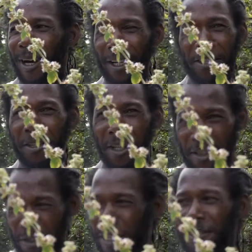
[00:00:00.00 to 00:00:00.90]
And he
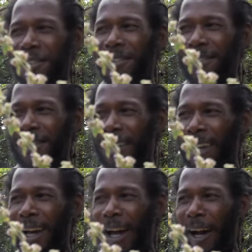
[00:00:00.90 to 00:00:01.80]
recreated.
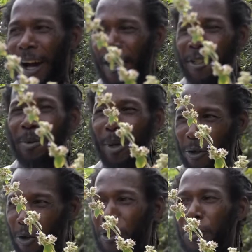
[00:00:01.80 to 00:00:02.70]
And he
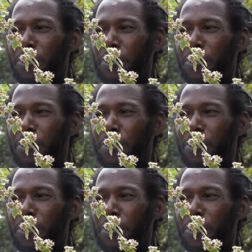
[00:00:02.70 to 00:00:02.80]
make us